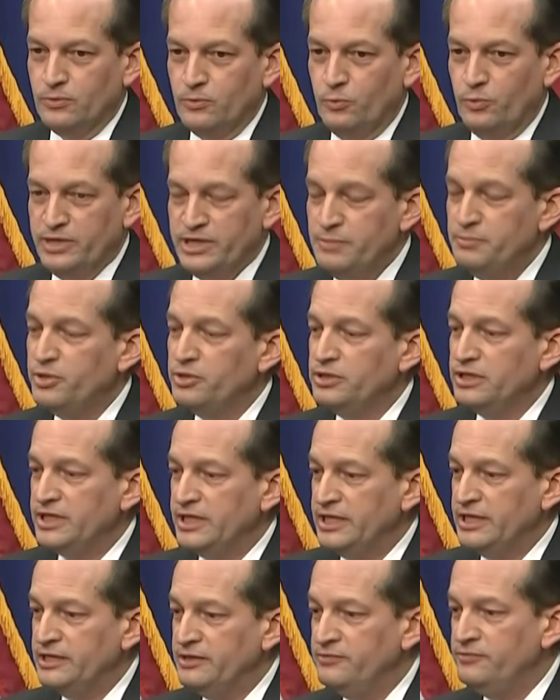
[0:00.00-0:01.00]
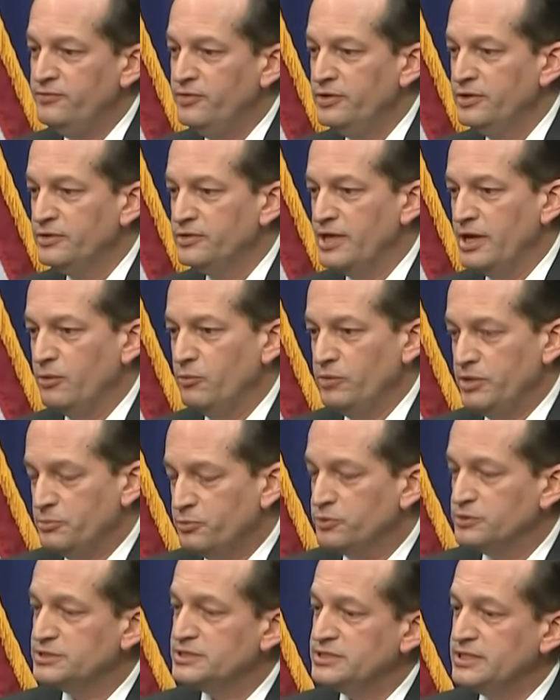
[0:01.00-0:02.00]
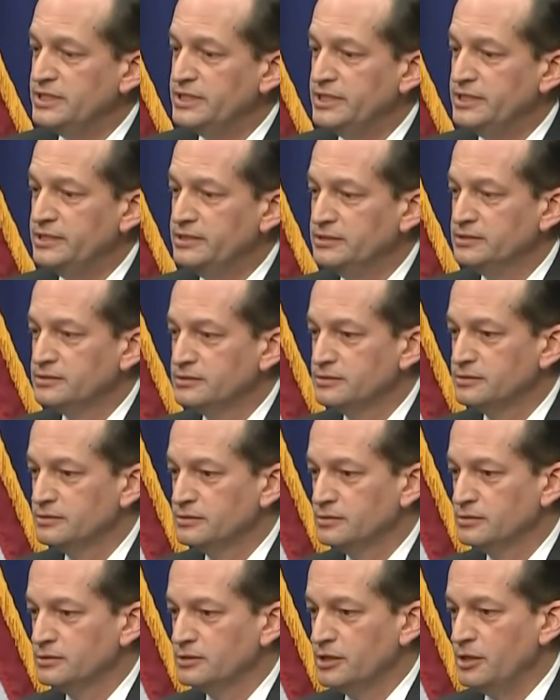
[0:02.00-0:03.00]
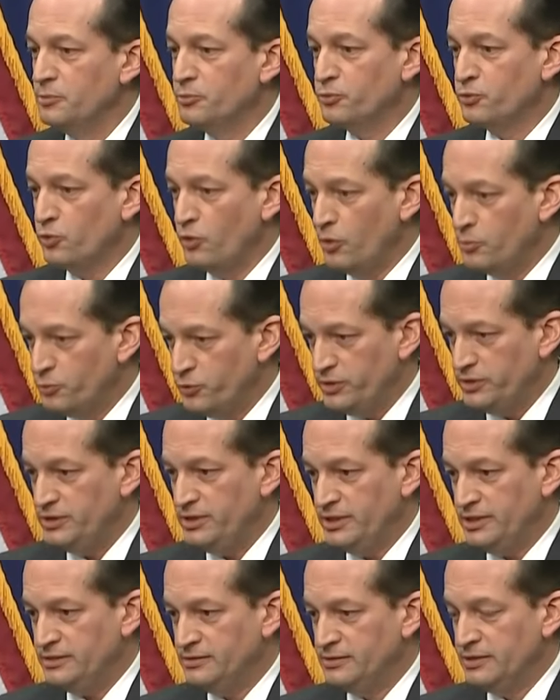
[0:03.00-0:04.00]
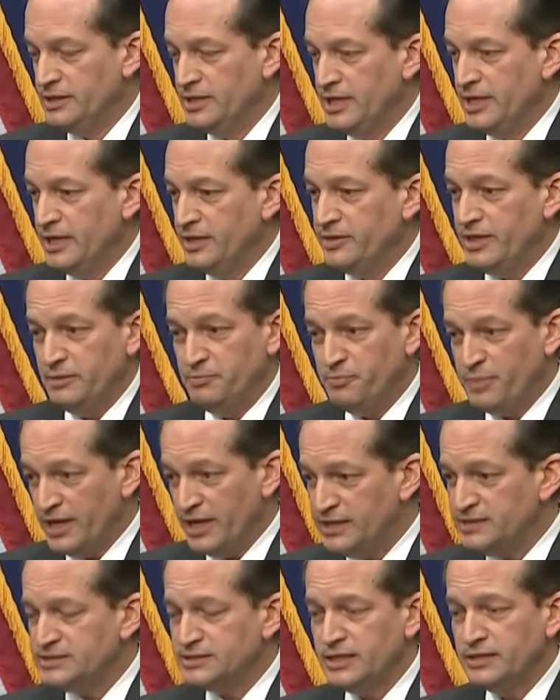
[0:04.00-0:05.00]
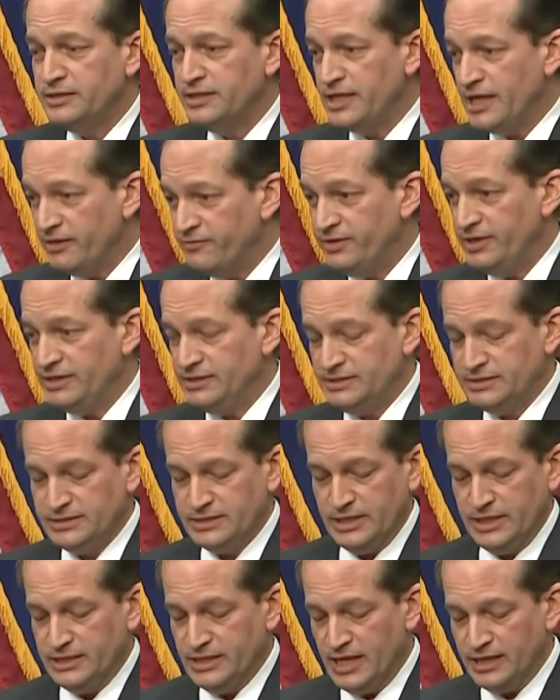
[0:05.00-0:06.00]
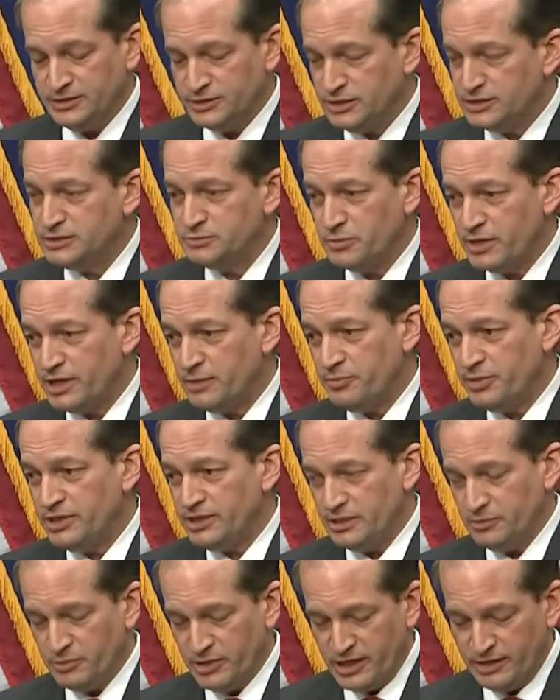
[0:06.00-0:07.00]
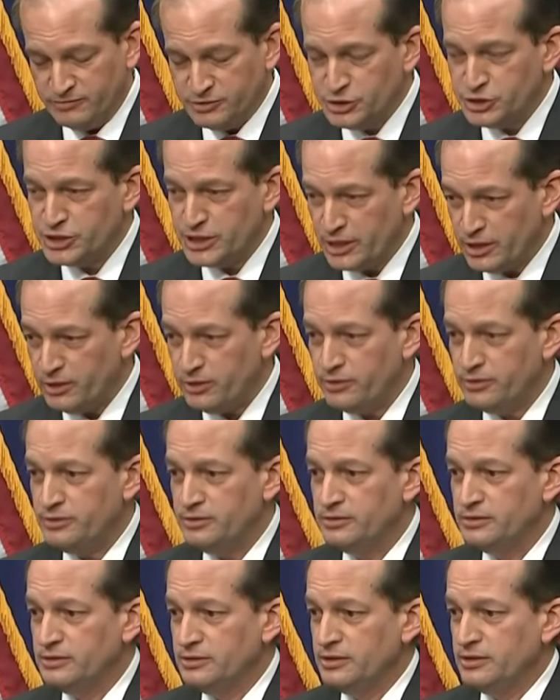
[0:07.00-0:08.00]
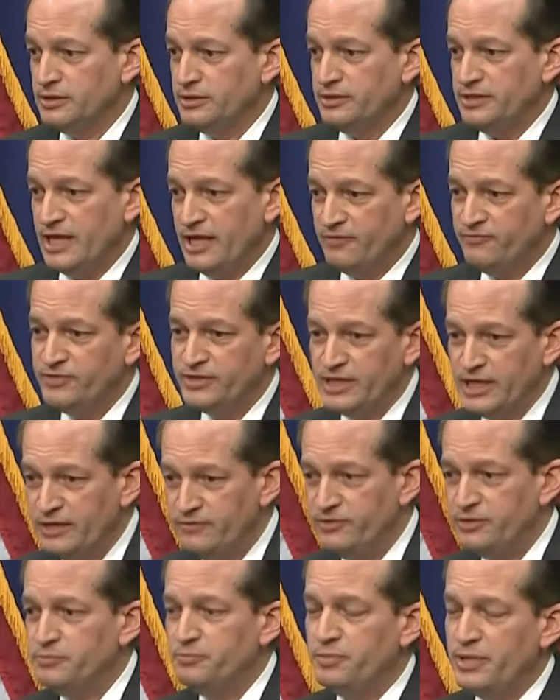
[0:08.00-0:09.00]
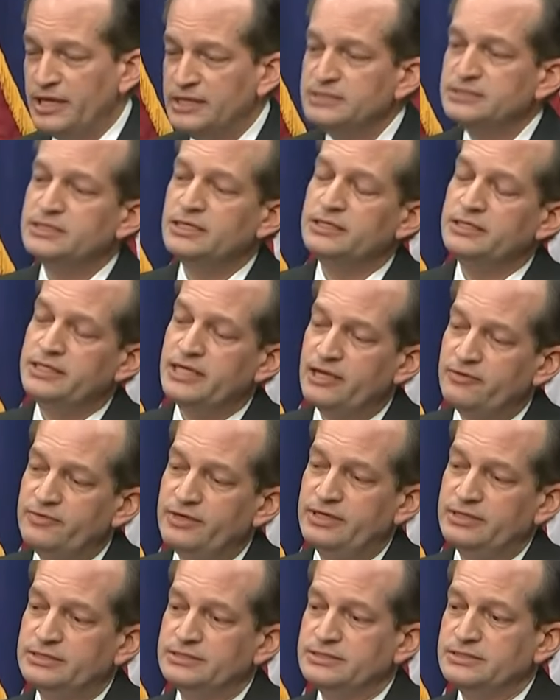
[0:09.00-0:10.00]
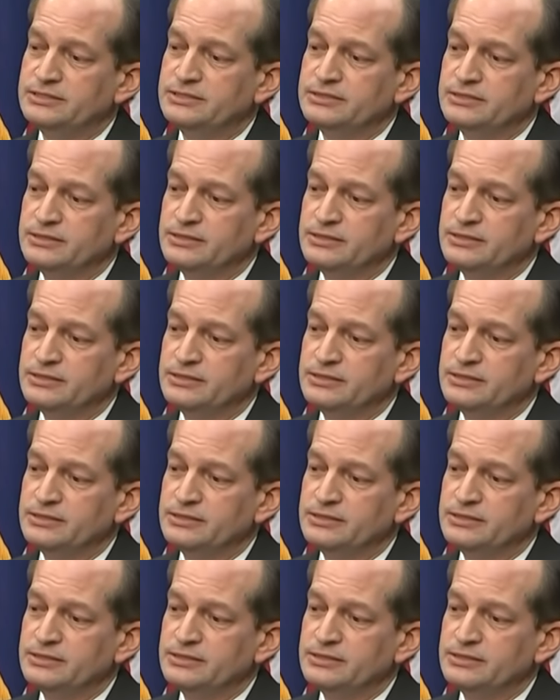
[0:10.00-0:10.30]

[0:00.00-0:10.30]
We believe that we proceeded appropriately, that based on the evidence, and not just my opinion, but I've shared the affidavit, based on the evidence,